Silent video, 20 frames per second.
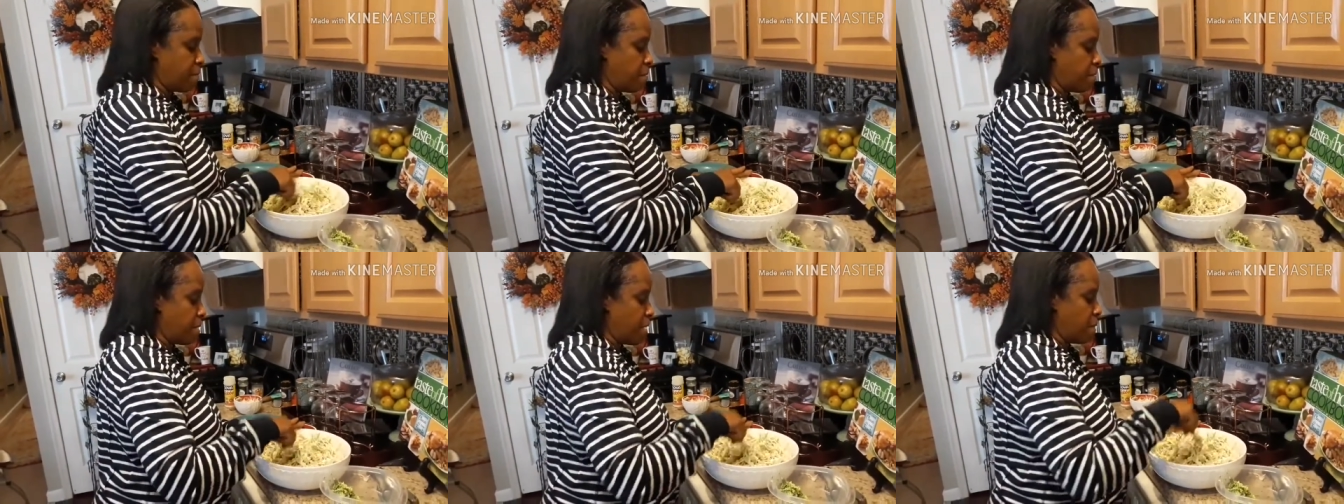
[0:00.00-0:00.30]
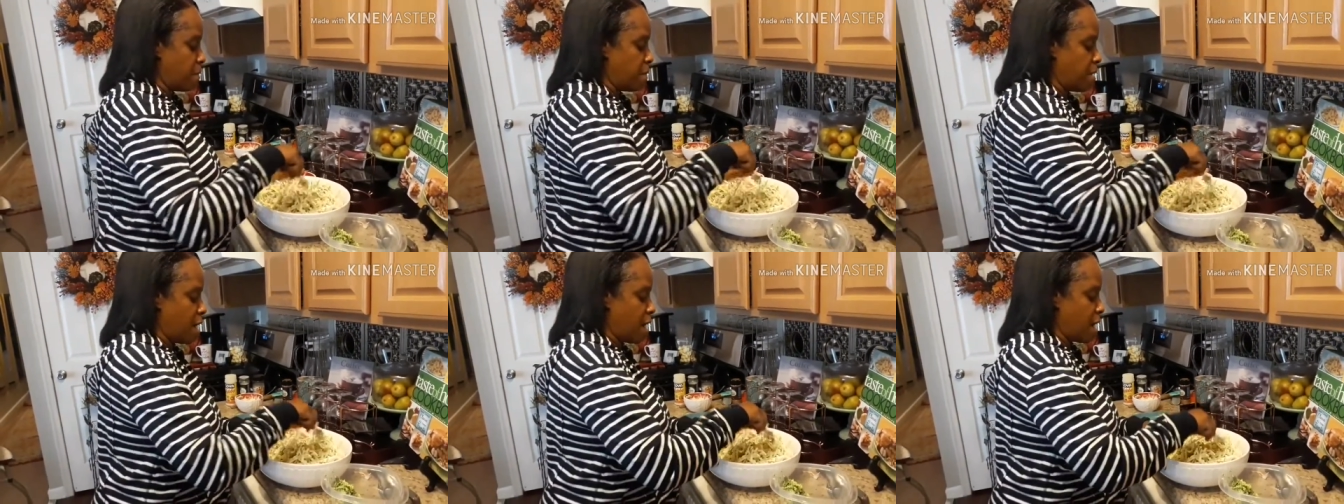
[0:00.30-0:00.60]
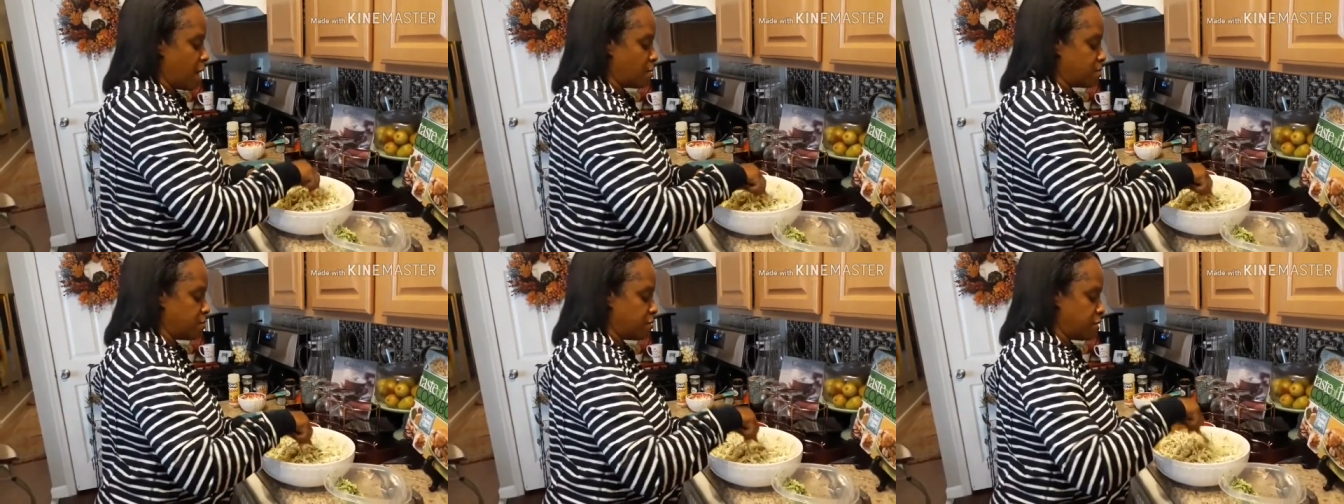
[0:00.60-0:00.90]
But my
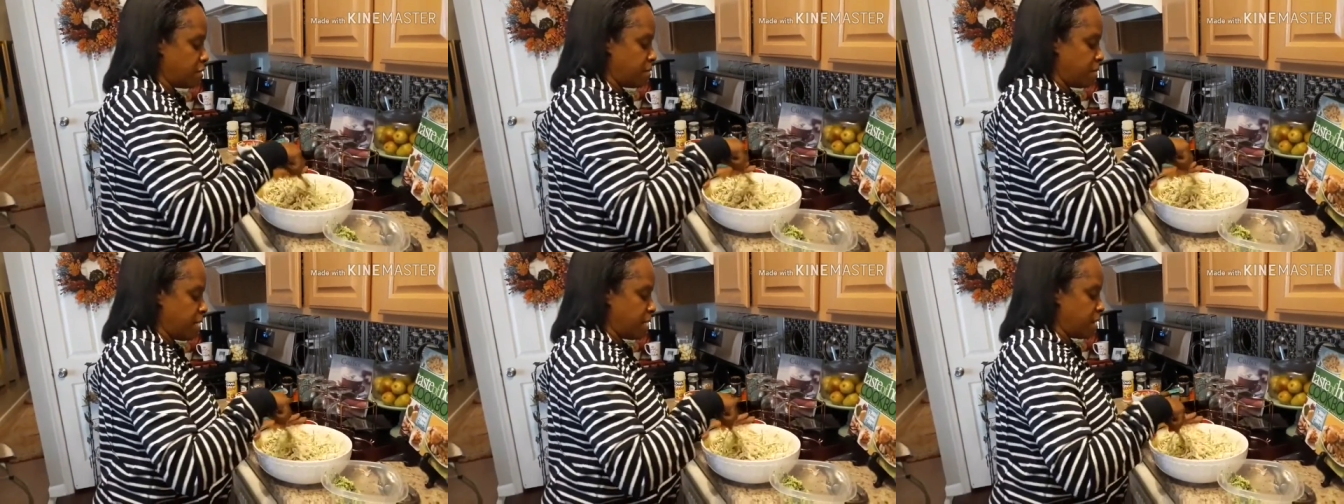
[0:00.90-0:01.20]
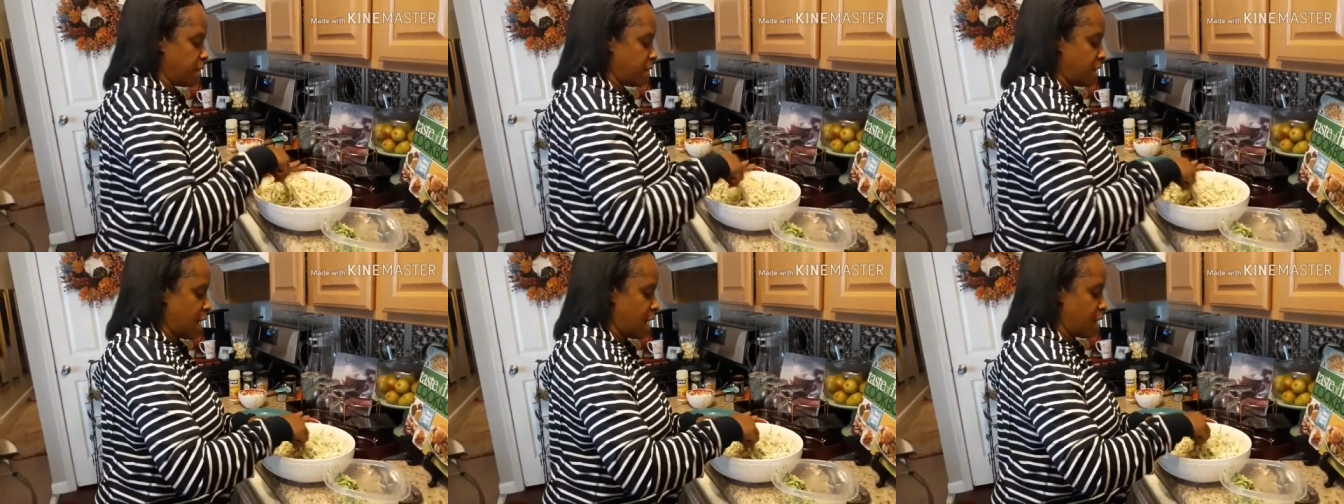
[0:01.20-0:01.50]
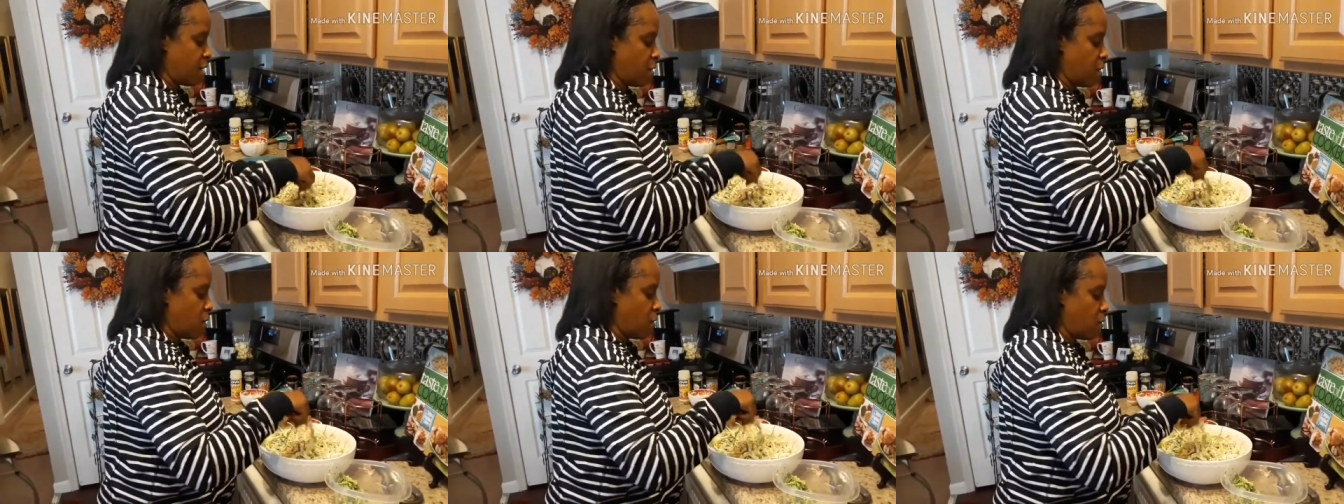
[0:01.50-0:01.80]
mom, she made a
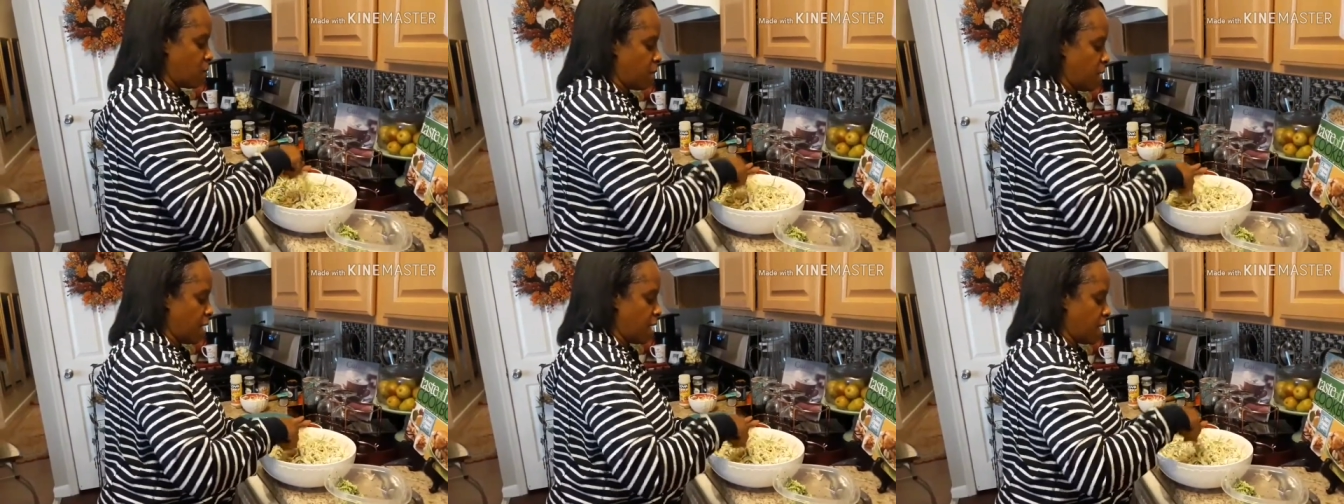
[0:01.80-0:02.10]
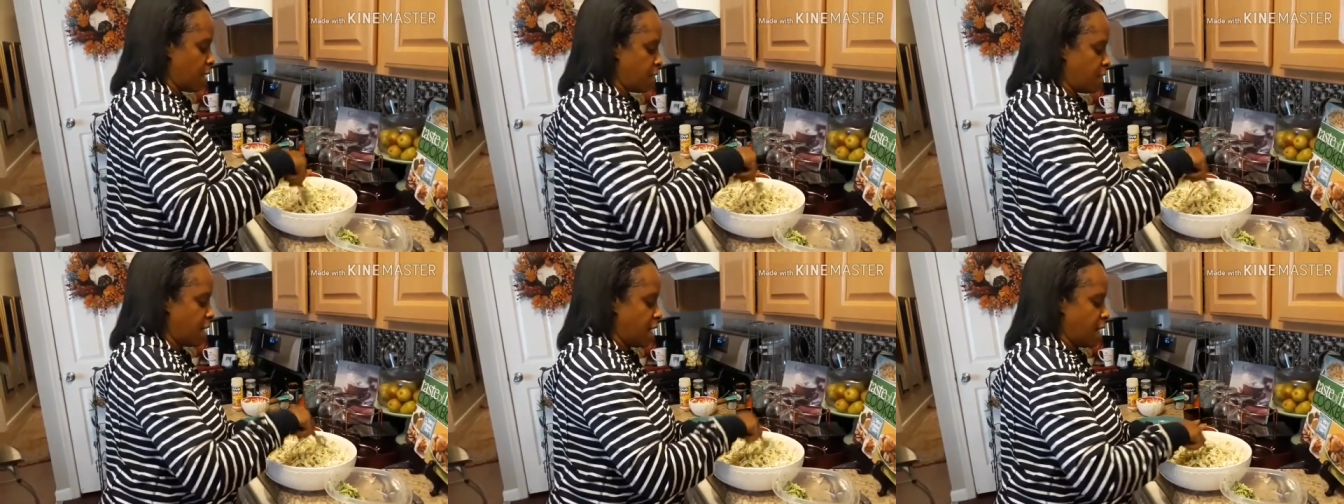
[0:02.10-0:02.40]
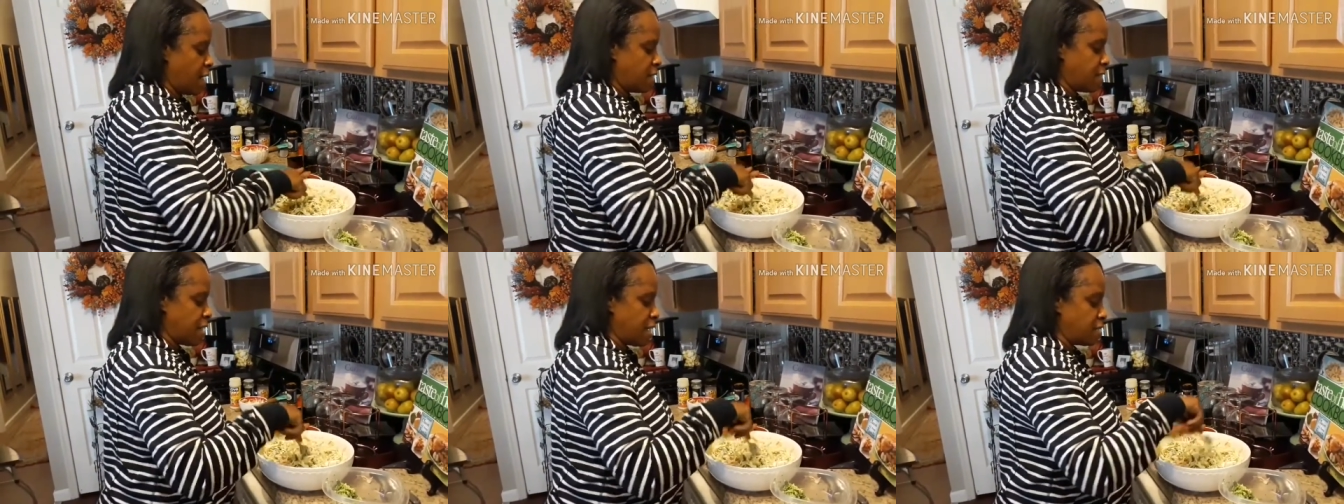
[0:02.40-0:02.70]
lot of homemade,
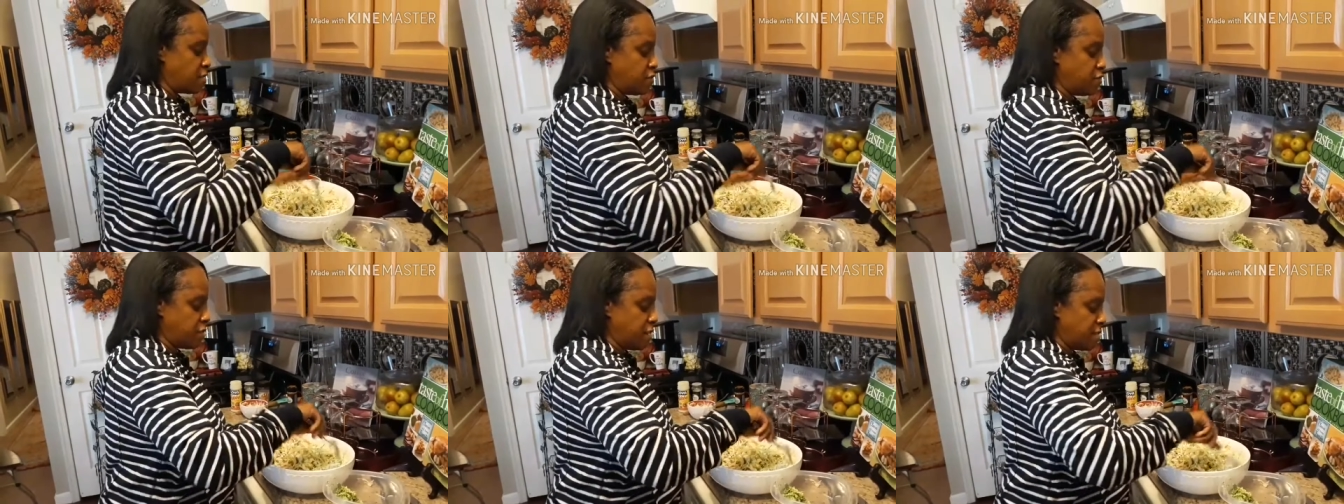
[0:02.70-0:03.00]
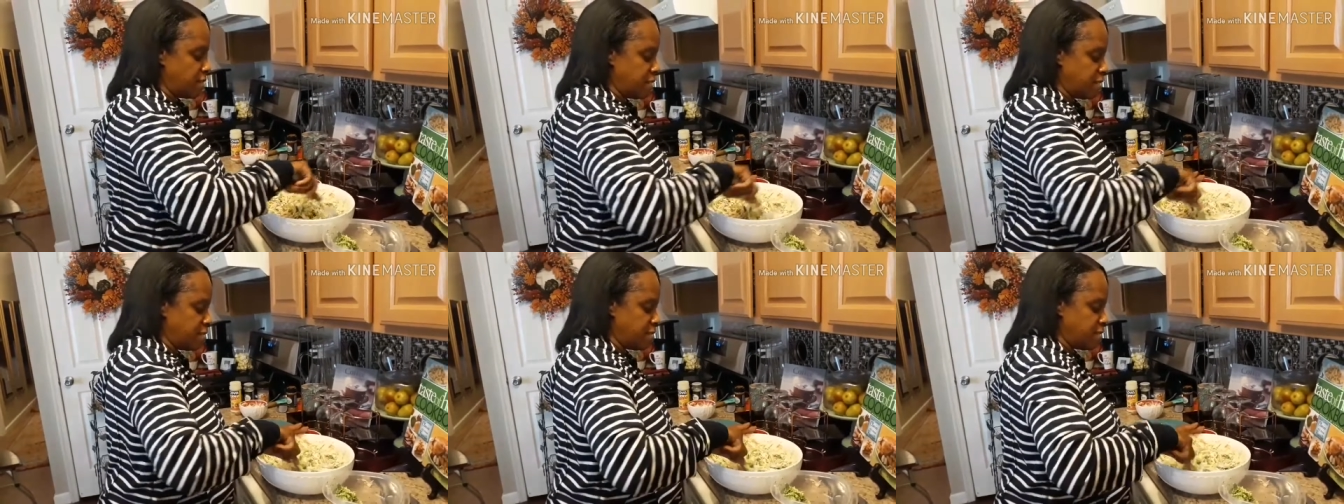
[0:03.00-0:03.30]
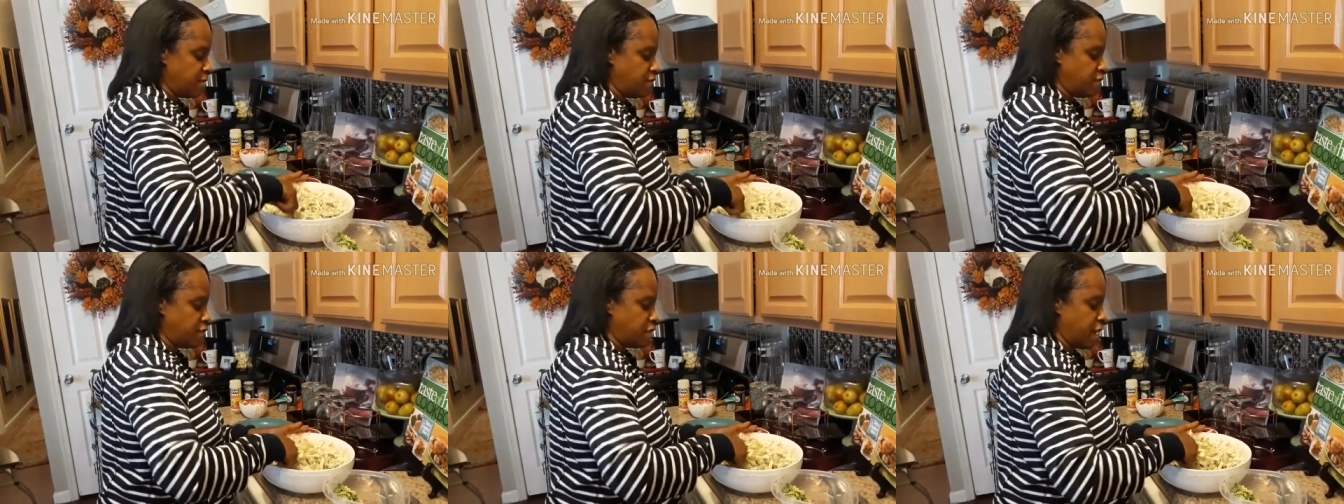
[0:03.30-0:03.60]
like jellies
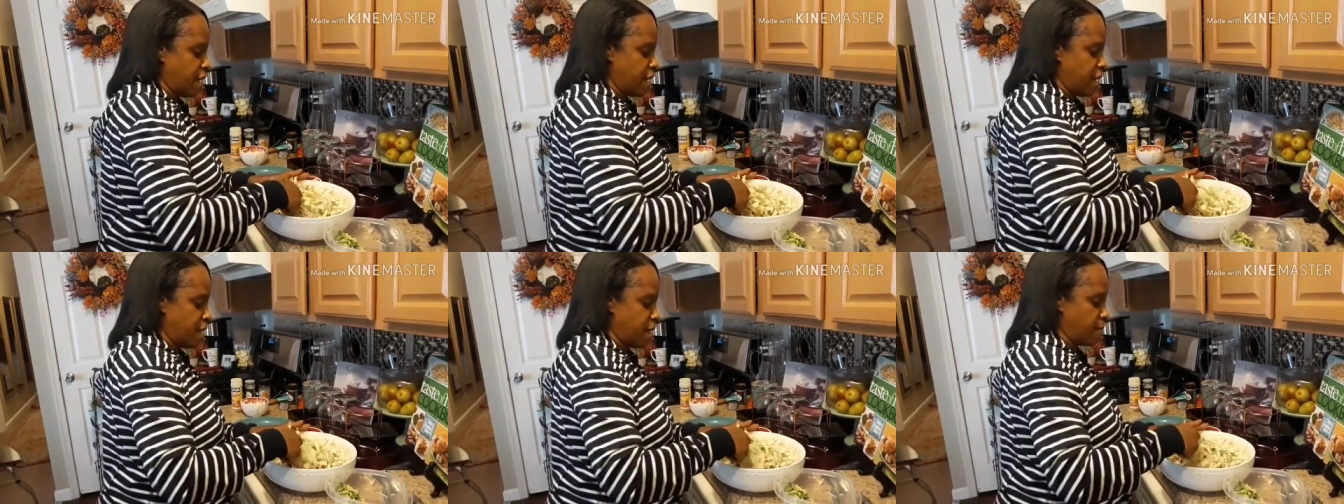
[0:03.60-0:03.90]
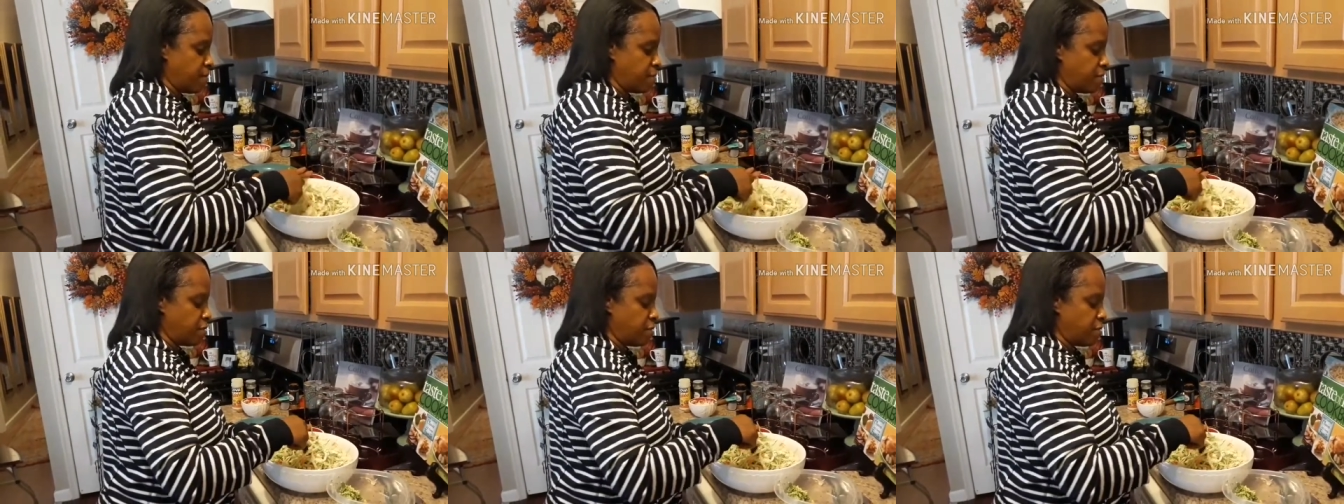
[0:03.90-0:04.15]
and jams.